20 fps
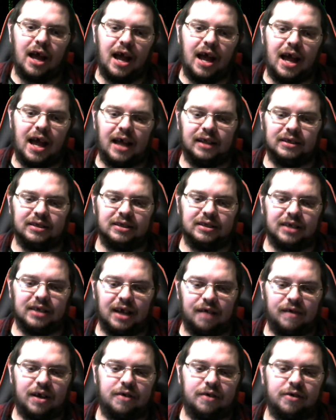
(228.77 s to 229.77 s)
and
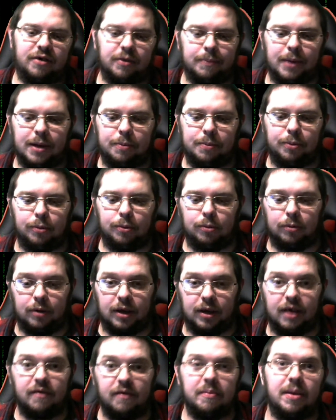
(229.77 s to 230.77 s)
I've had some people
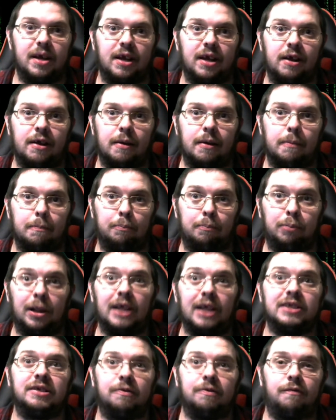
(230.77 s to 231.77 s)
giving me
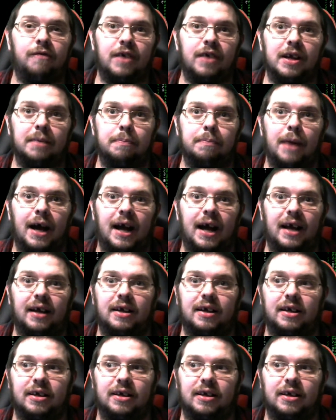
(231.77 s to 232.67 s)
pleasant feedback,